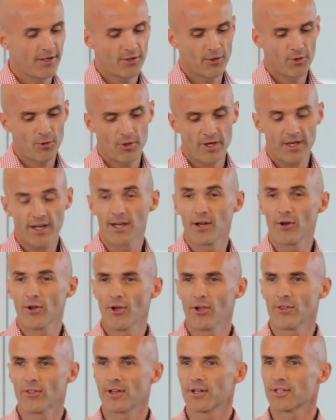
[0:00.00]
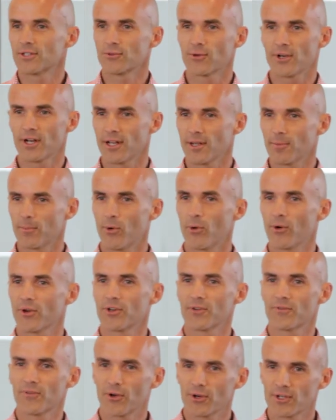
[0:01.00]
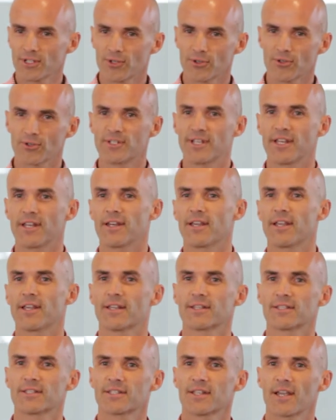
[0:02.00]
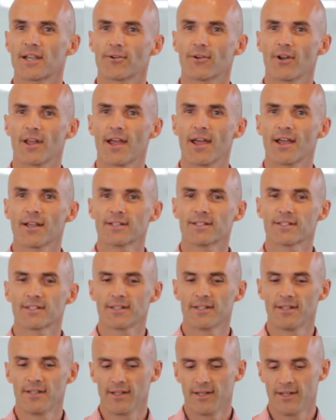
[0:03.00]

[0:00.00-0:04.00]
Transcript: you quickly learn that it's really important to focus on your technique and stay relaxed.